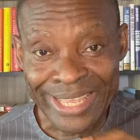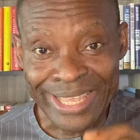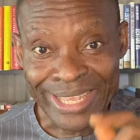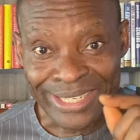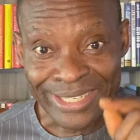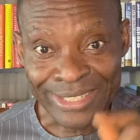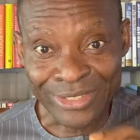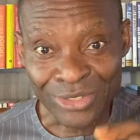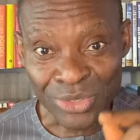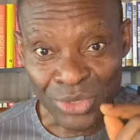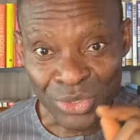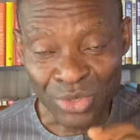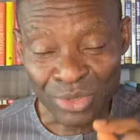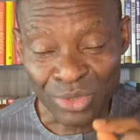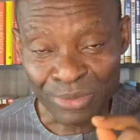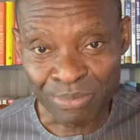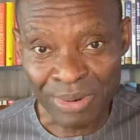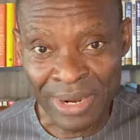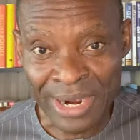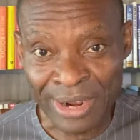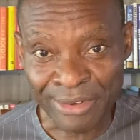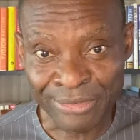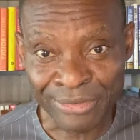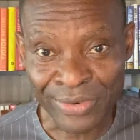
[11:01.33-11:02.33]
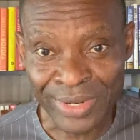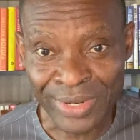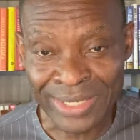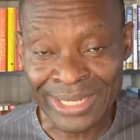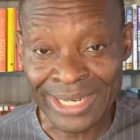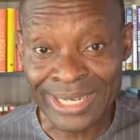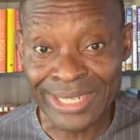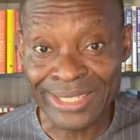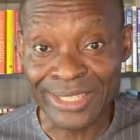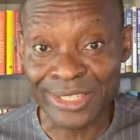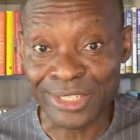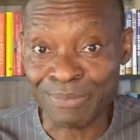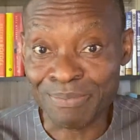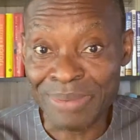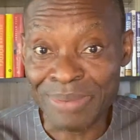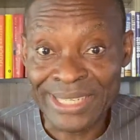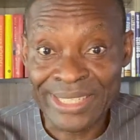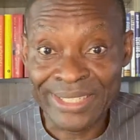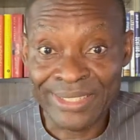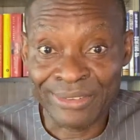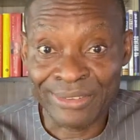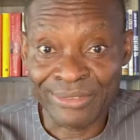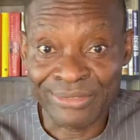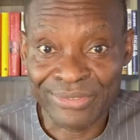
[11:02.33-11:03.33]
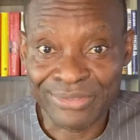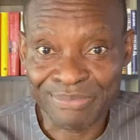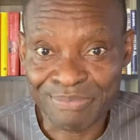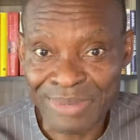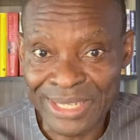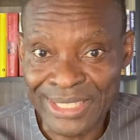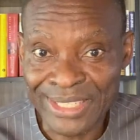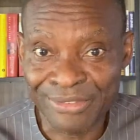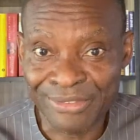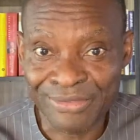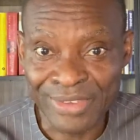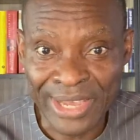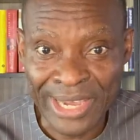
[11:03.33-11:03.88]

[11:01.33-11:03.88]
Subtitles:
it is also powerful is that this is passive